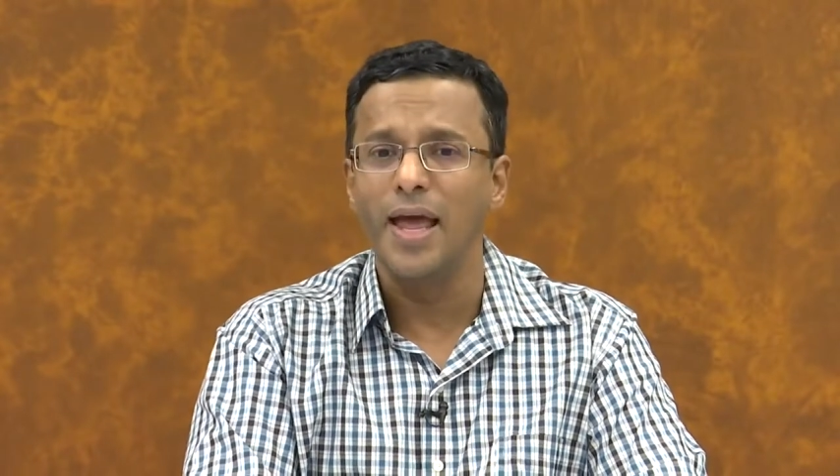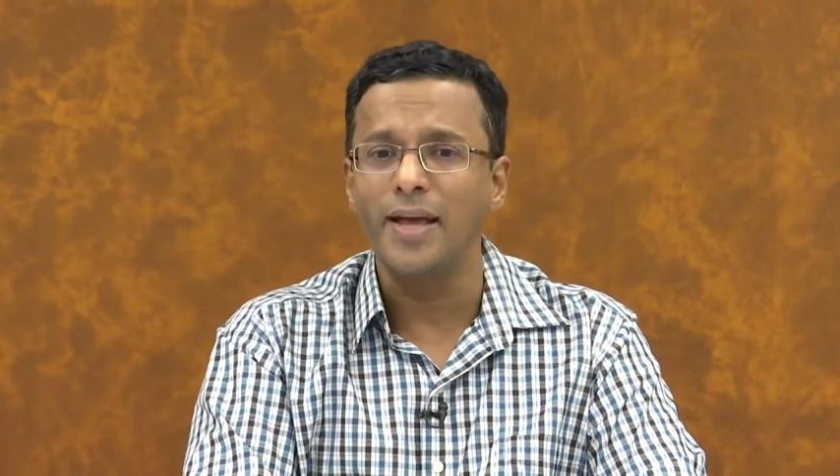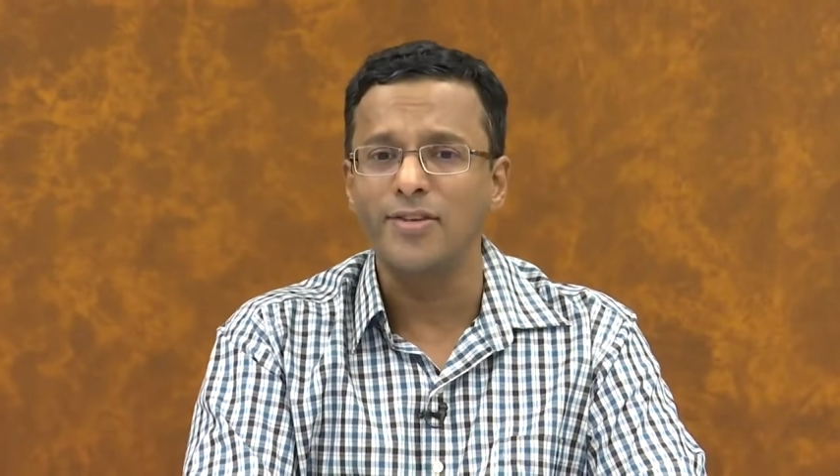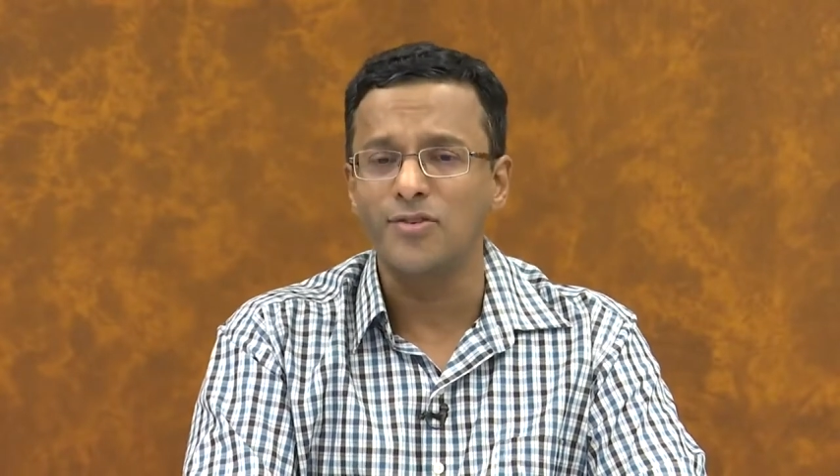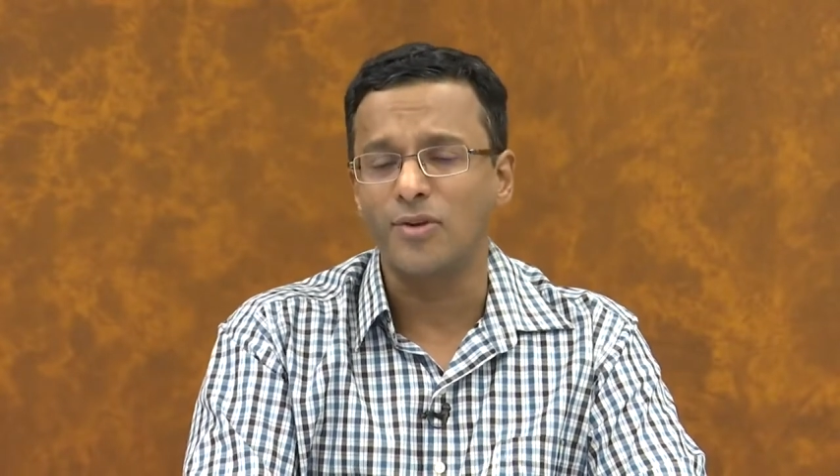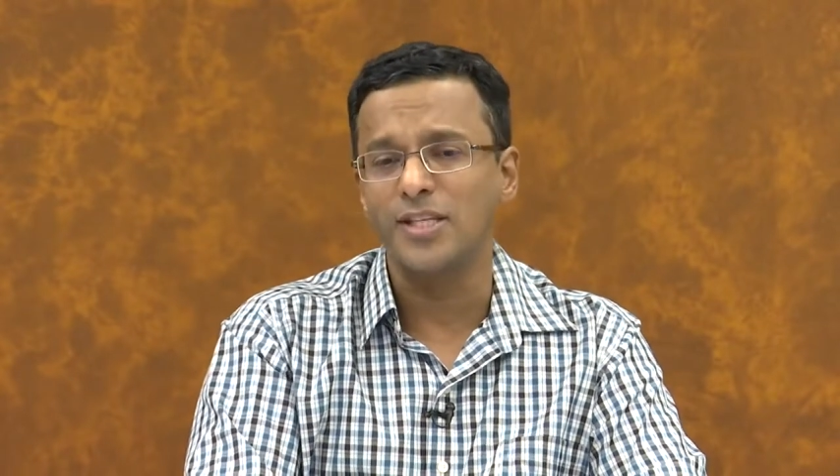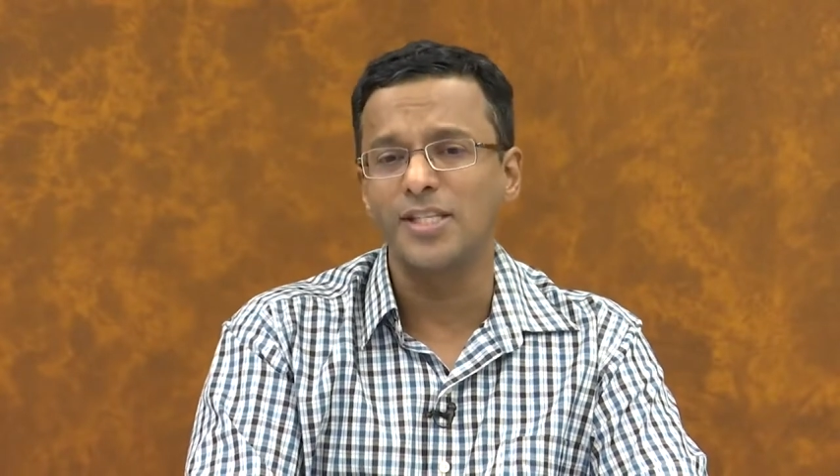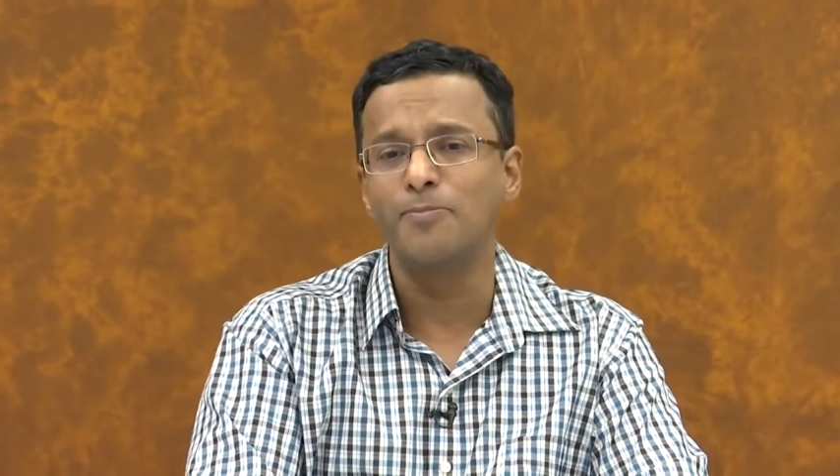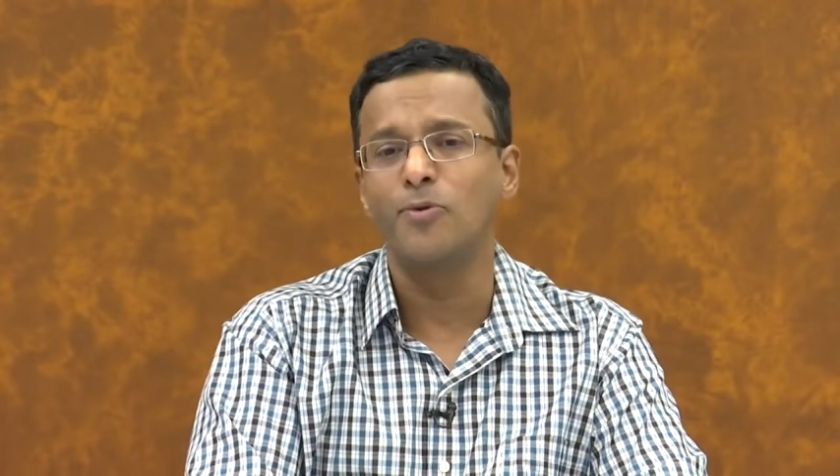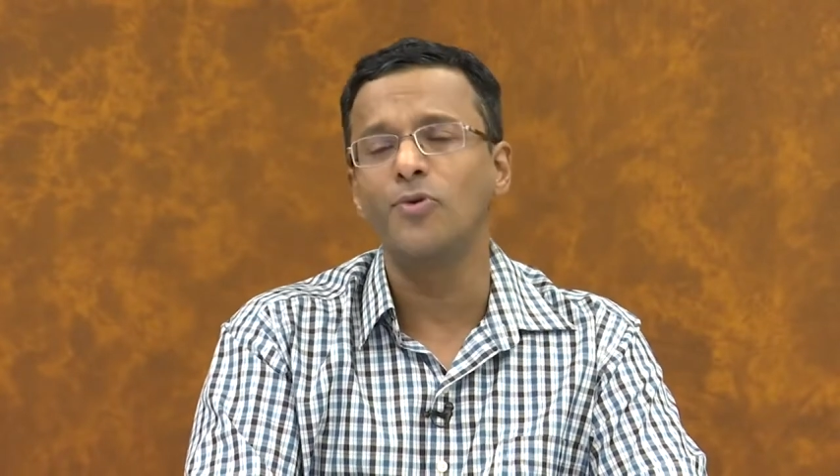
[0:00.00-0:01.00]
x
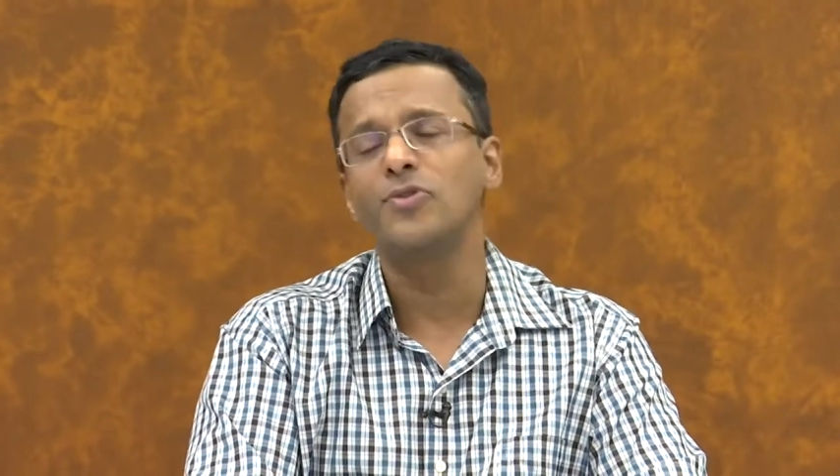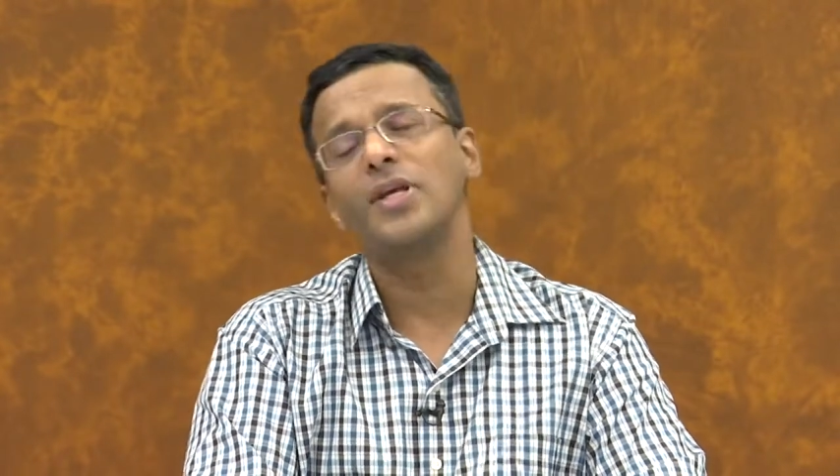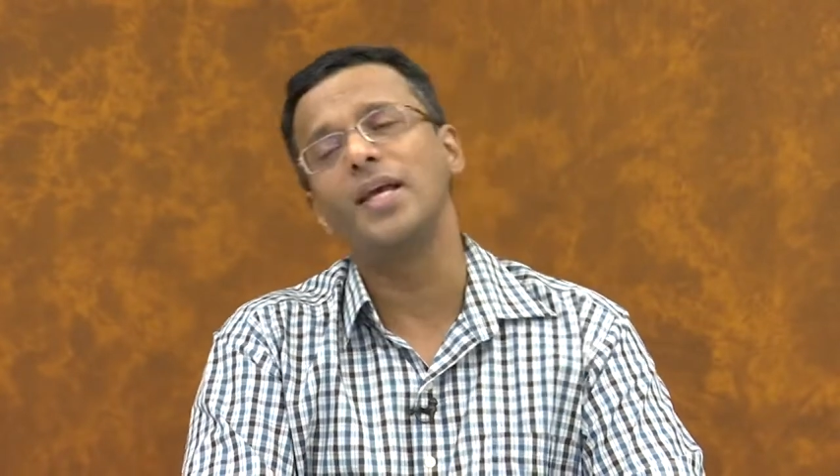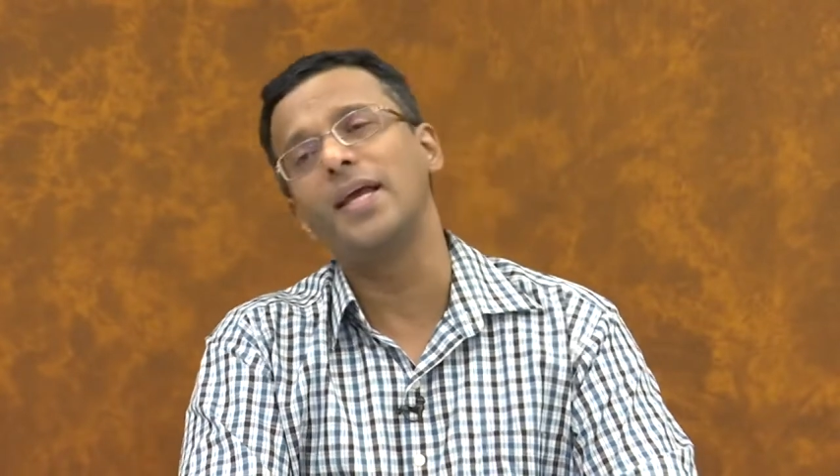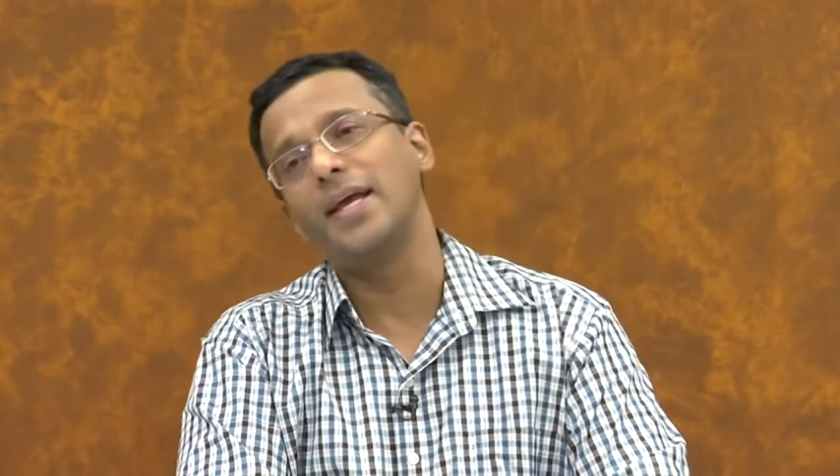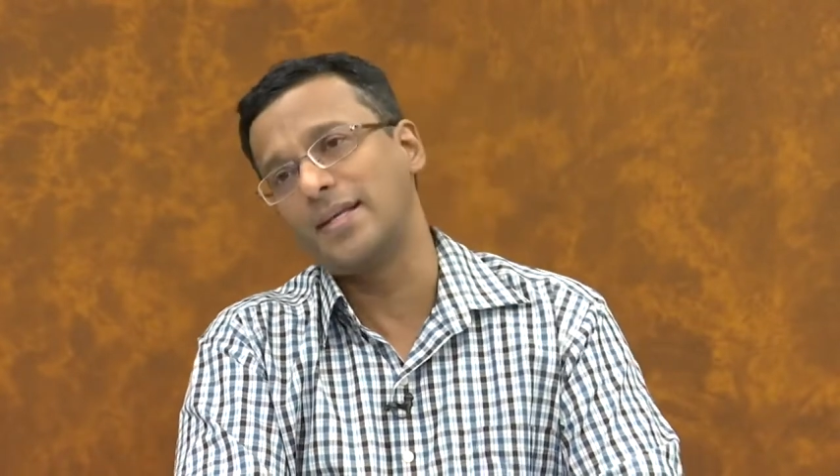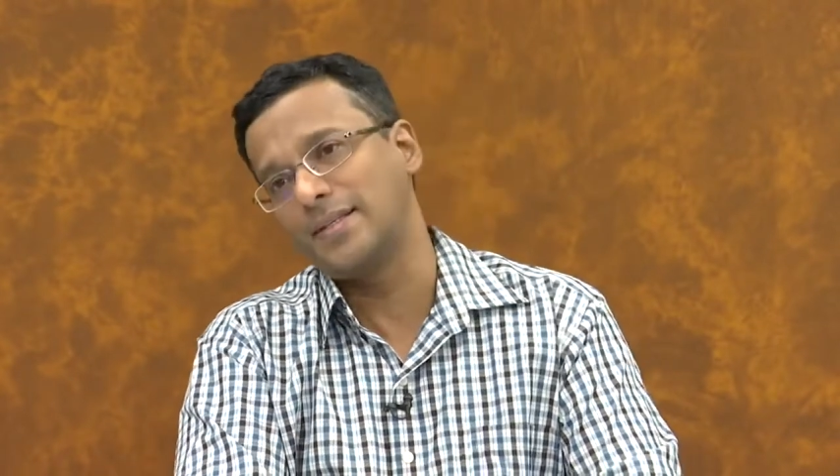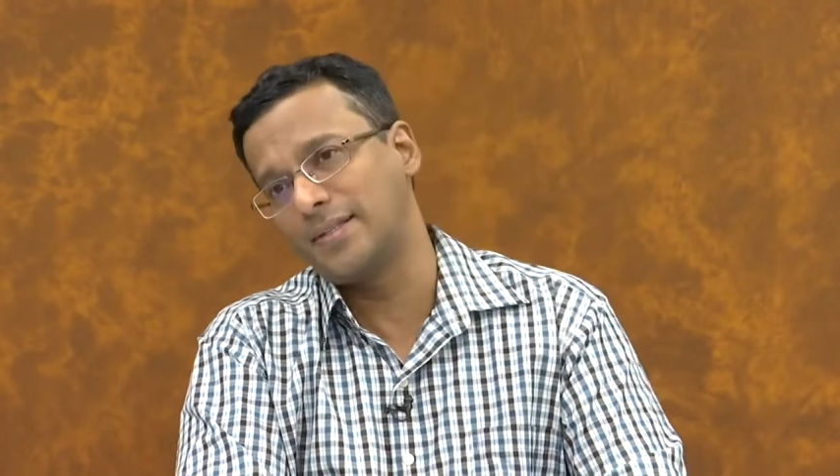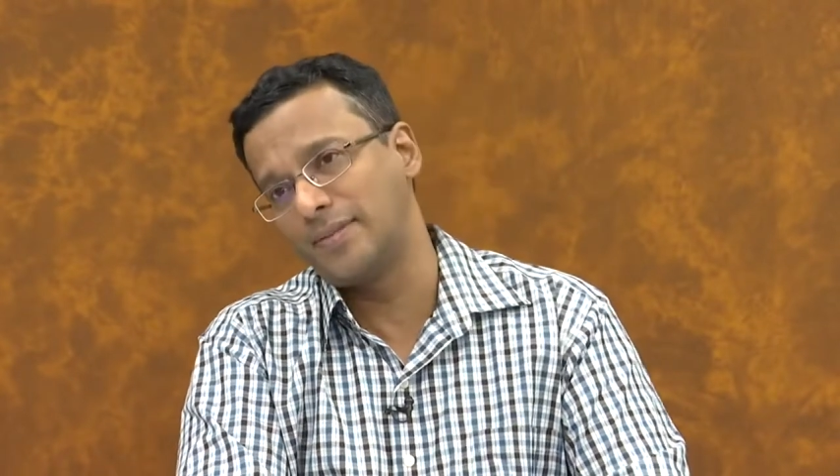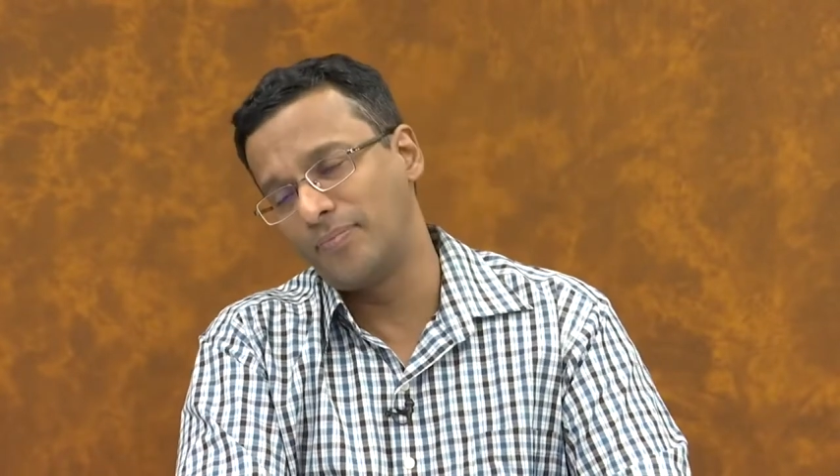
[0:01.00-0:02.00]
transpose
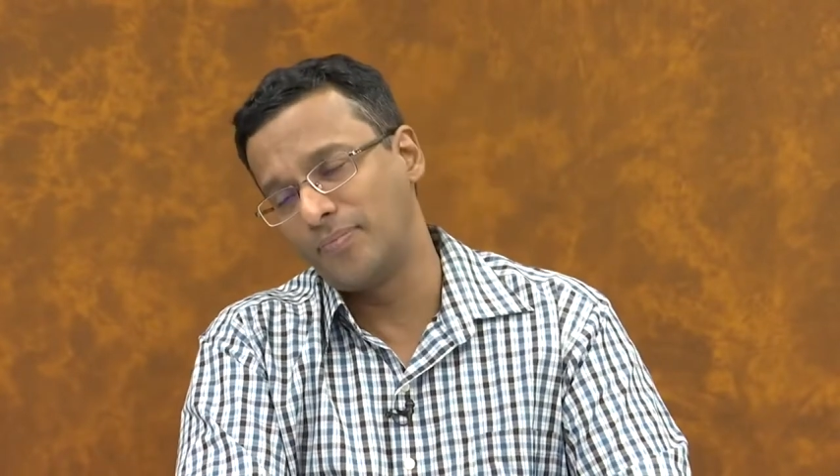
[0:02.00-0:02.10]
Ax,